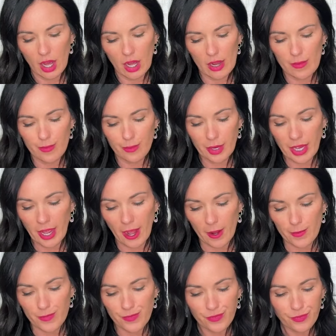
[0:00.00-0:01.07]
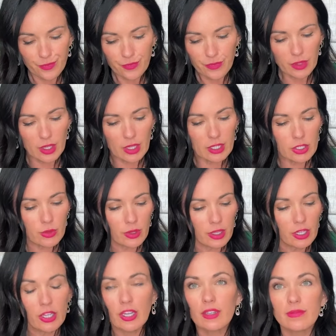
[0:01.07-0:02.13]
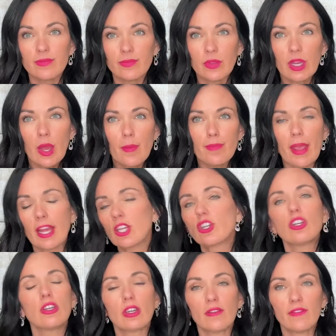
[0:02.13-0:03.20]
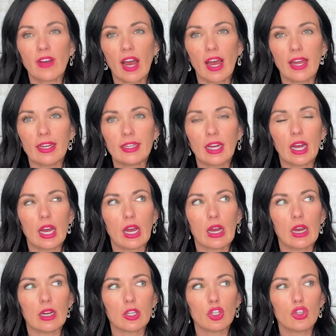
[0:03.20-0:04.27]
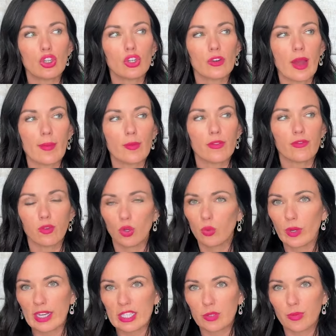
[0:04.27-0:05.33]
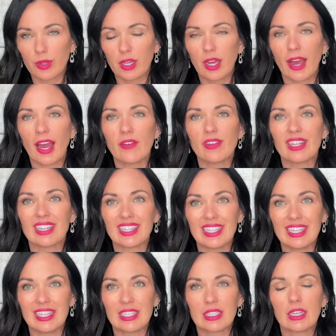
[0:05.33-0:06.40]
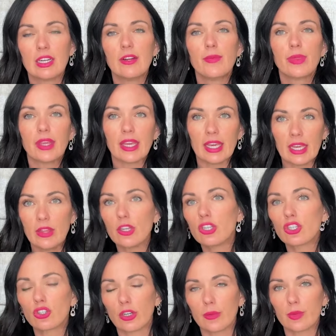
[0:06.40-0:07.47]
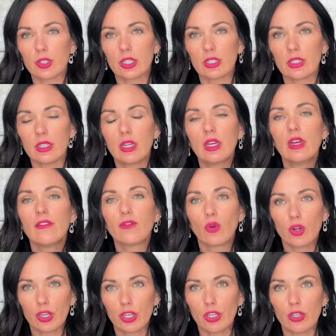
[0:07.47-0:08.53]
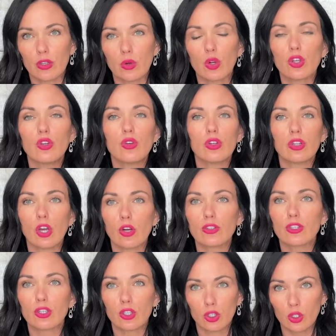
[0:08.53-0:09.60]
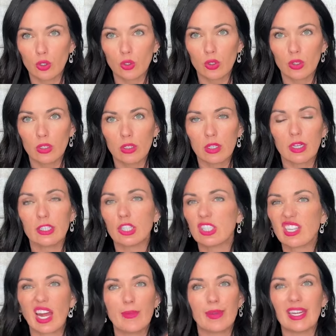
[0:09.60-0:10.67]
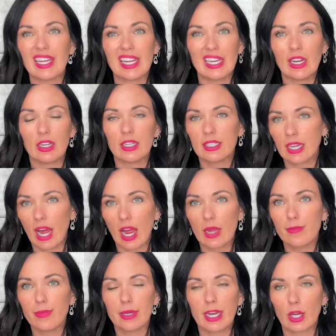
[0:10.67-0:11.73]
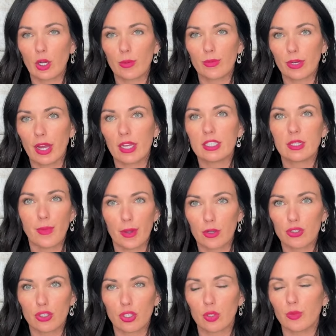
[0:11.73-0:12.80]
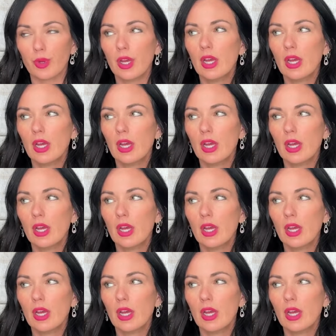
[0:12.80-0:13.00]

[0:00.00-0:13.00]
Um, but yeah, it's really good. Make sure you can find, uh, you can grab the full recipe. I have it linked in the description for you, or you can go to Google and just type in Eating on a Dime Panera Bread Tomato Soup.